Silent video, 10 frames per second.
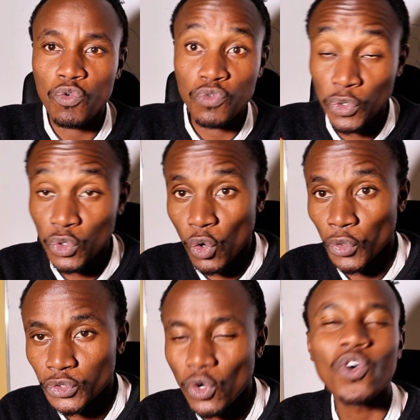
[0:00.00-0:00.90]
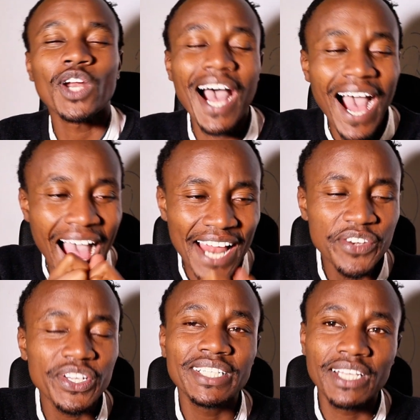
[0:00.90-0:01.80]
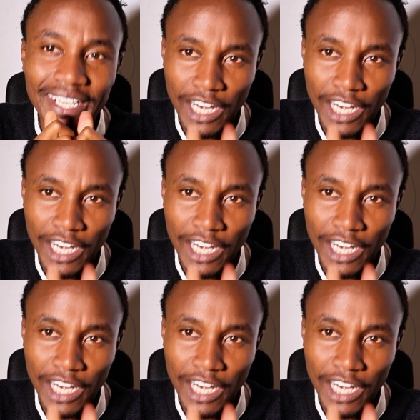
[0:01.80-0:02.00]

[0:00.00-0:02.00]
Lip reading: of glucose or 100